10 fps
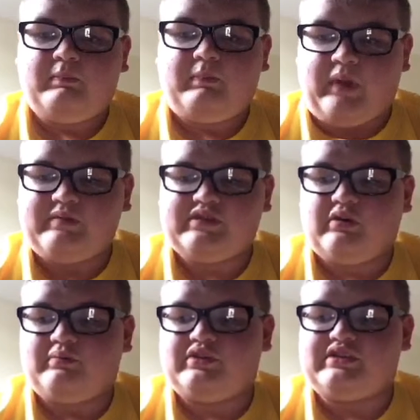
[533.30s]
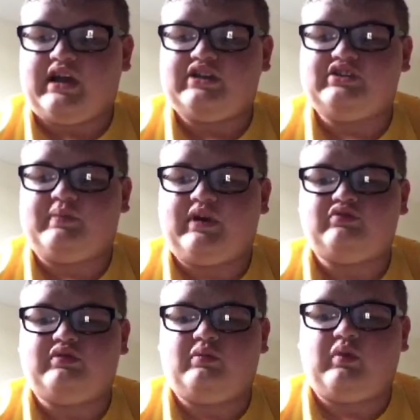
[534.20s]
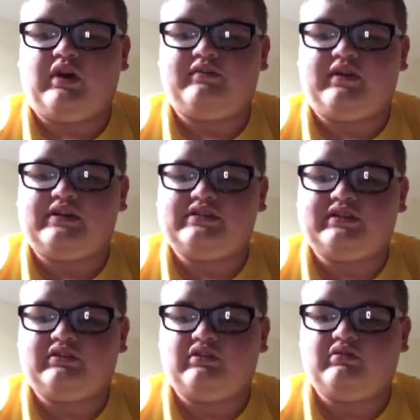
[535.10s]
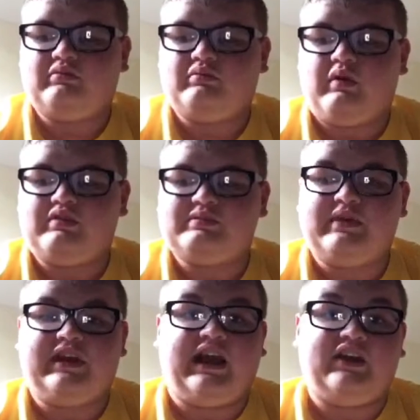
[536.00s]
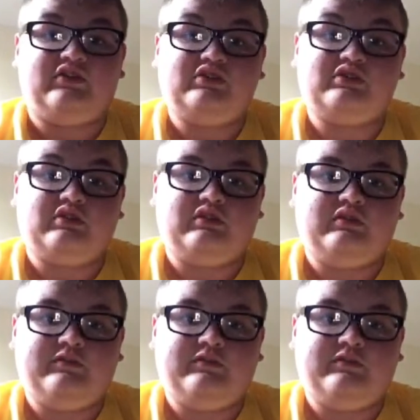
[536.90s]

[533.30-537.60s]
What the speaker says: Periscope does hide your battery and Wi-Fi signal, whereas Meerkat doesn't.